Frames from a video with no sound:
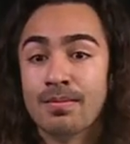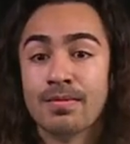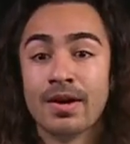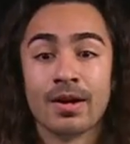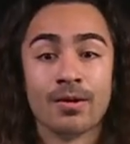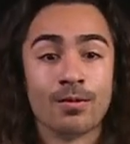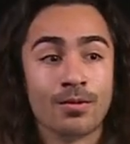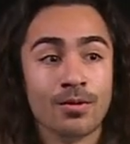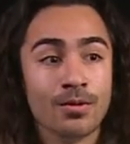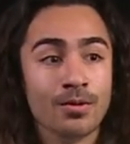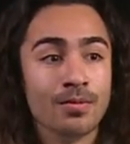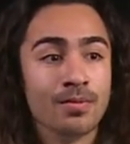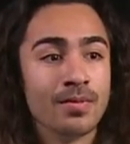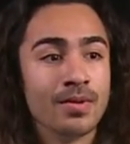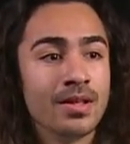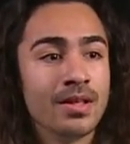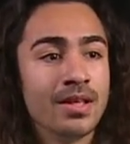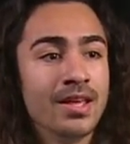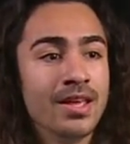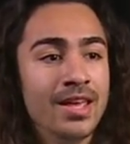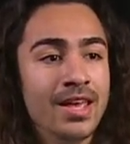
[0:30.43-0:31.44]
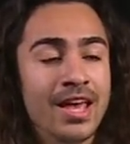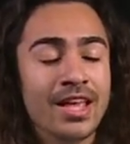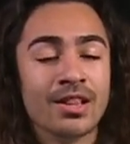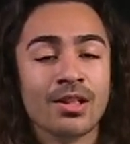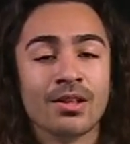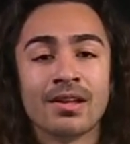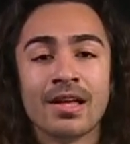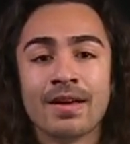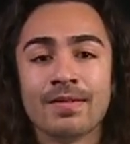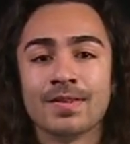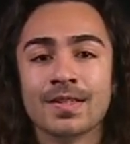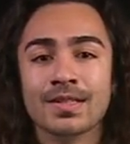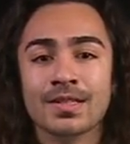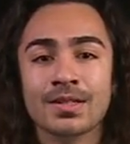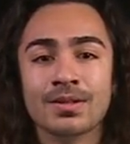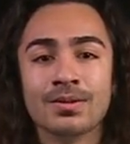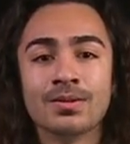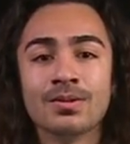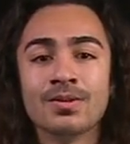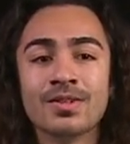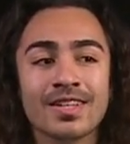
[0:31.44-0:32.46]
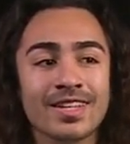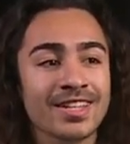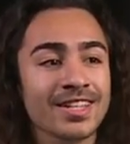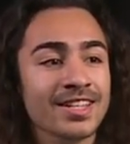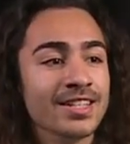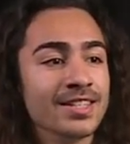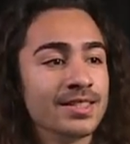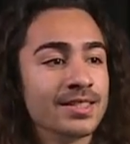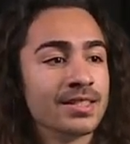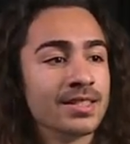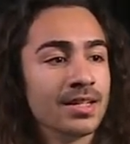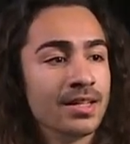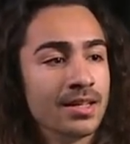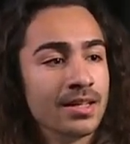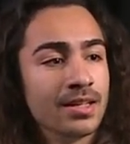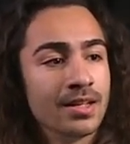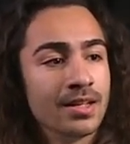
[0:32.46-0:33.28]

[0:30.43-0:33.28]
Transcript: my room. And all I have to do is